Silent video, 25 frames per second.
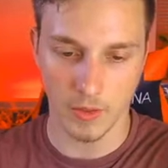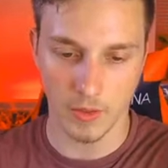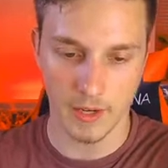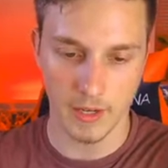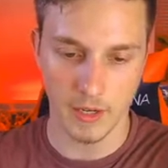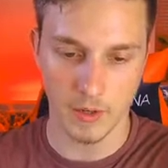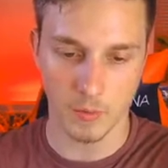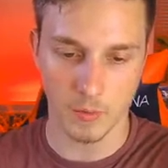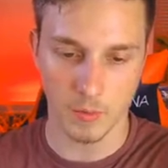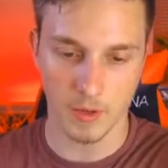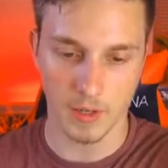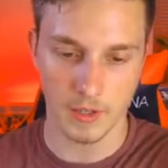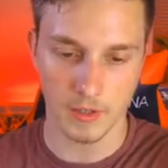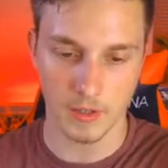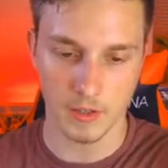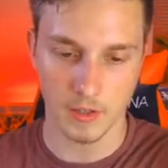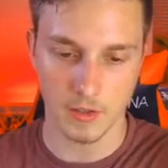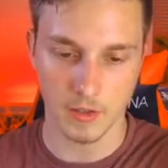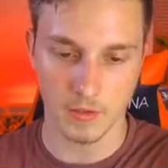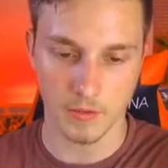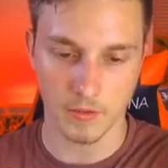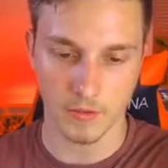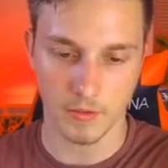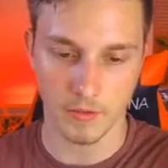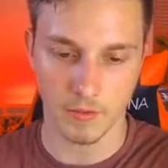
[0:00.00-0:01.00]
and then it
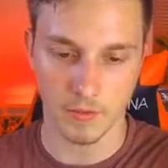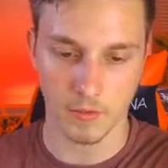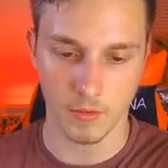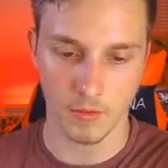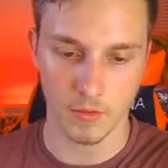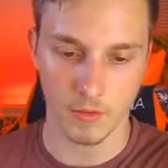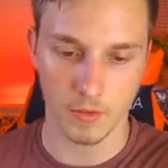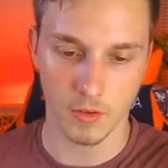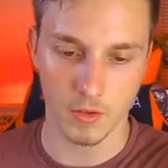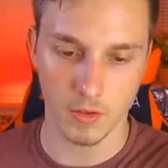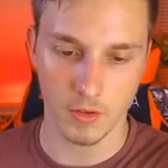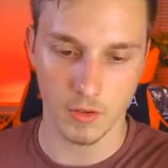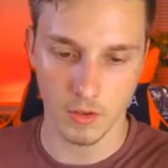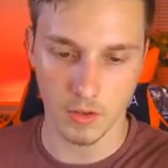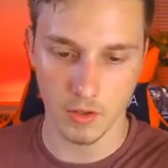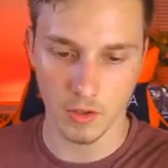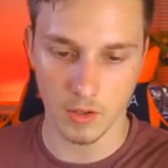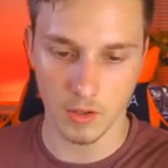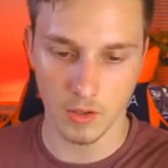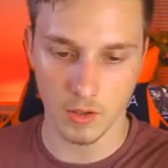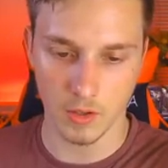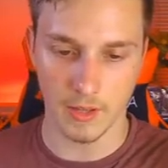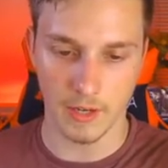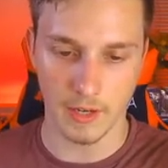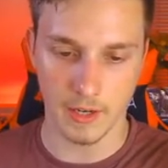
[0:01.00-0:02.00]
went
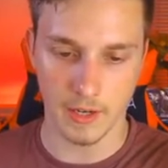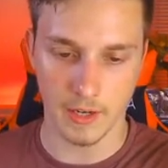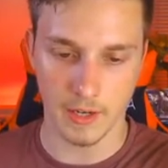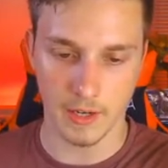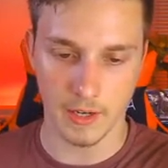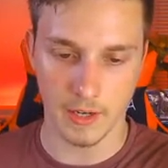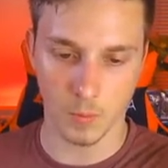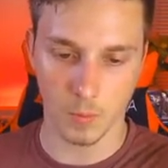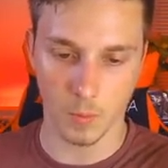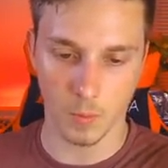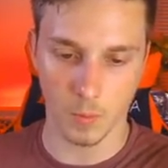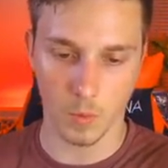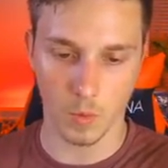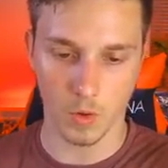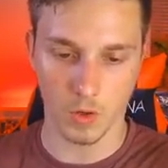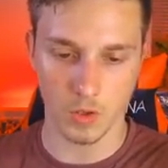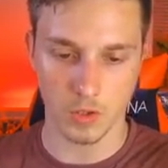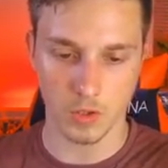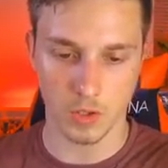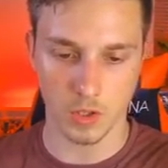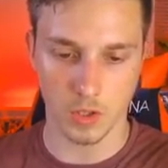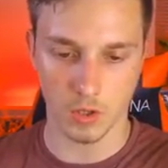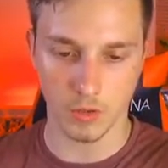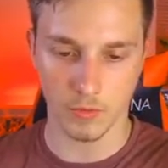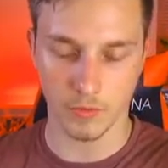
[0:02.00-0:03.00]
then it
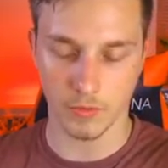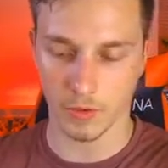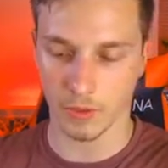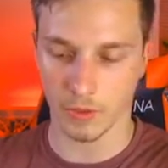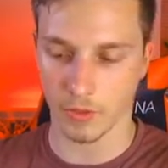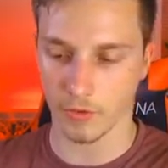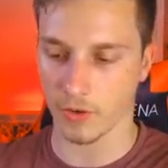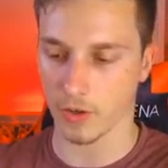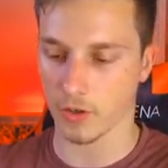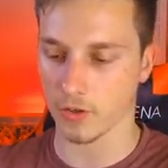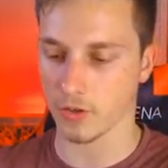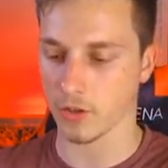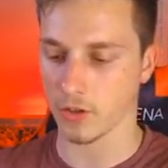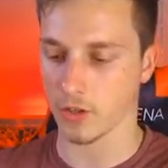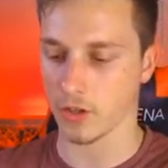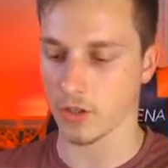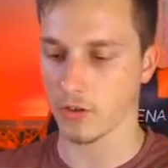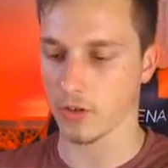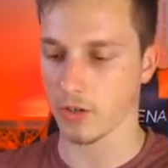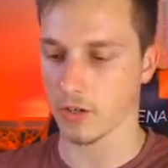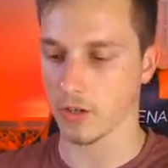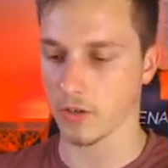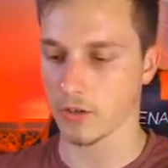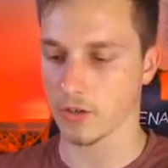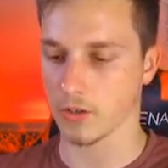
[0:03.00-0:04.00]
was gone for 300
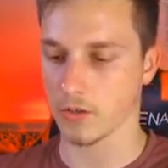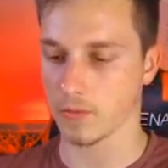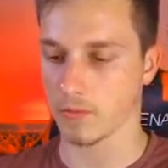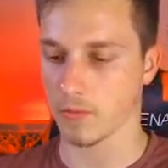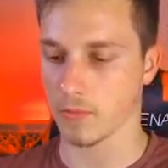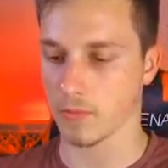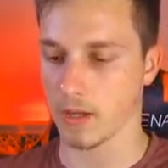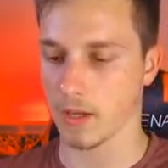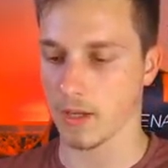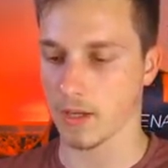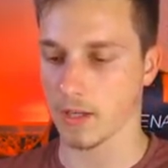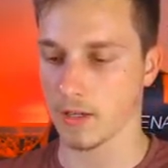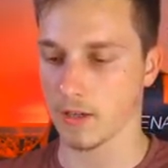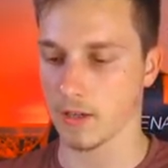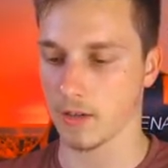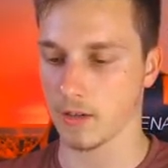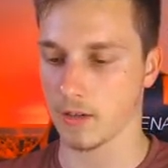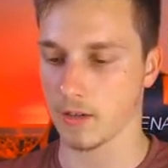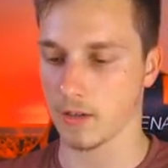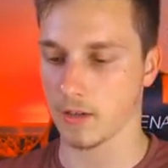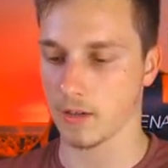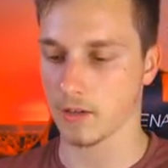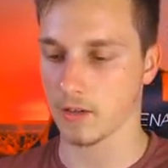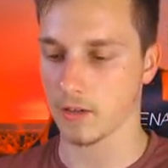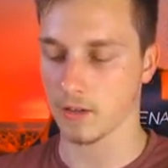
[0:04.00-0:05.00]
euros,
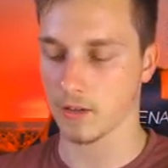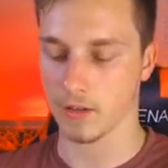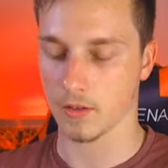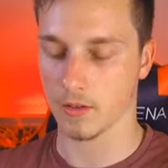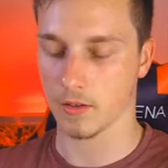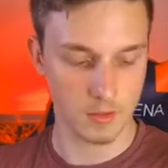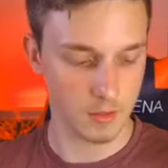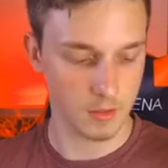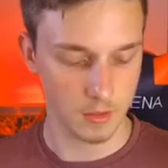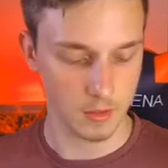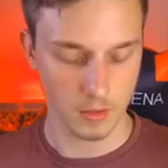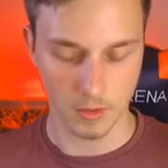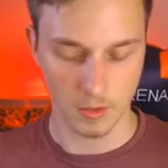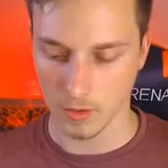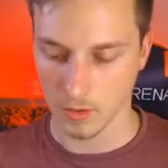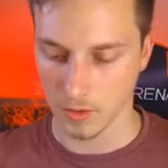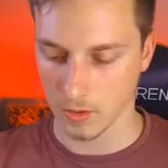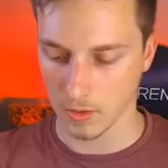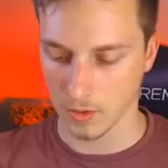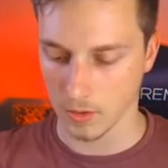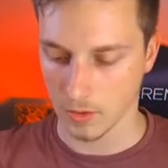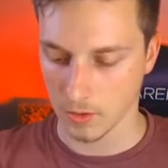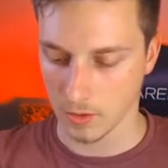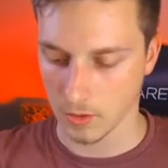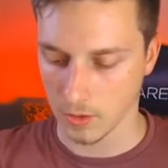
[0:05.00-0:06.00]
man.
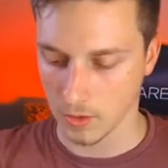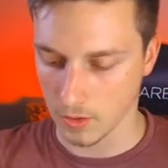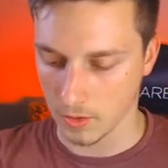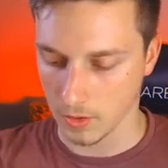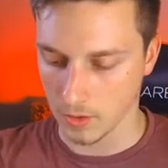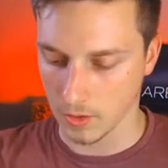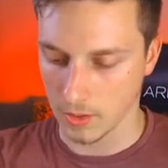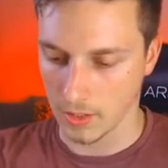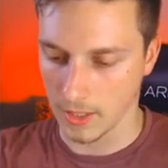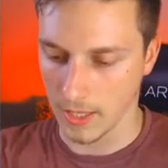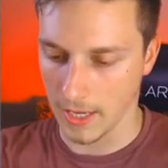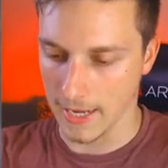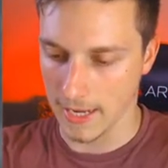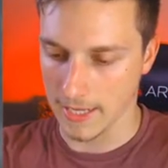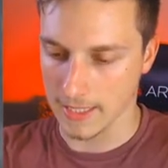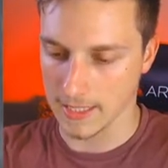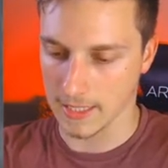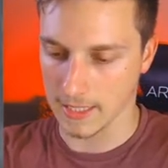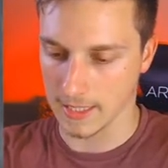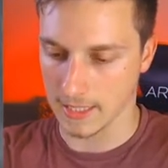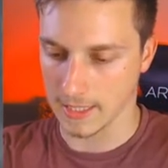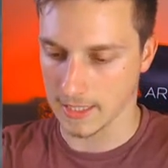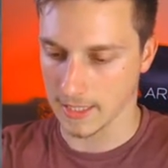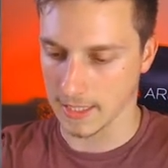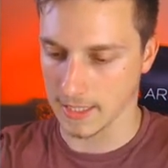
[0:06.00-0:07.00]
Yeah,
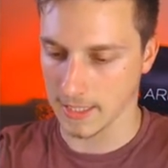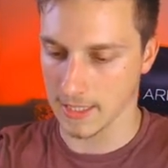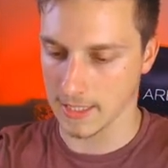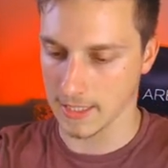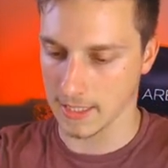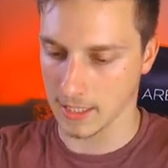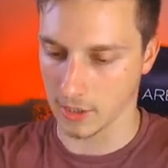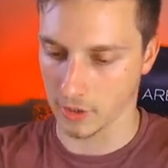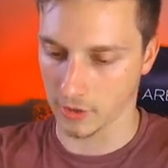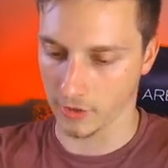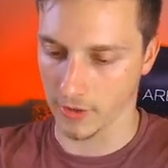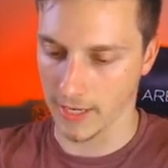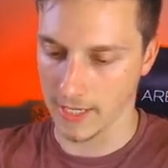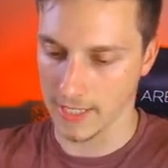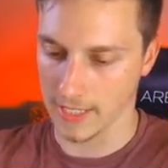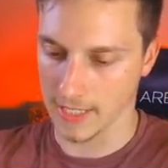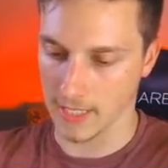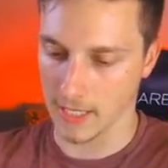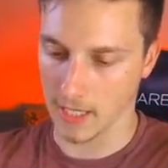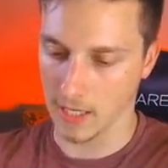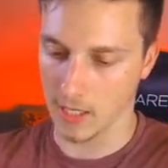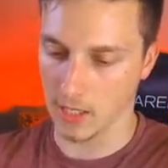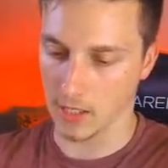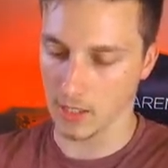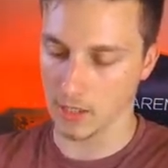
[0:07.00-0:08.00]
it is a great
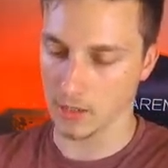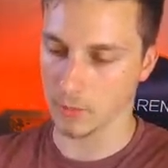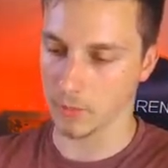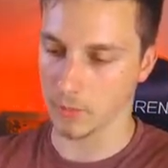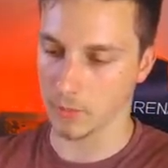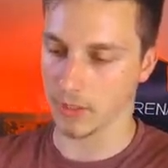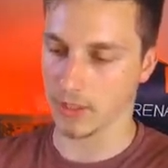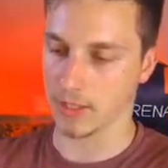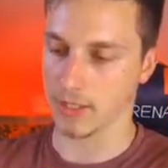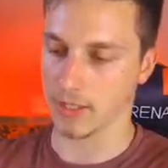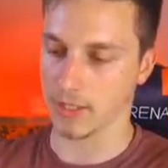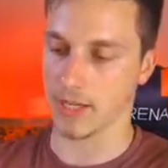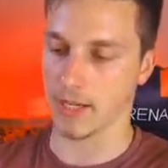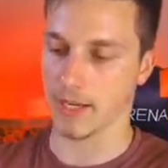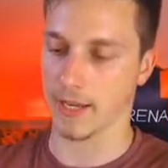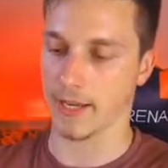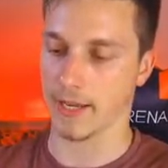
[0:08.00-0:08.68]
card, but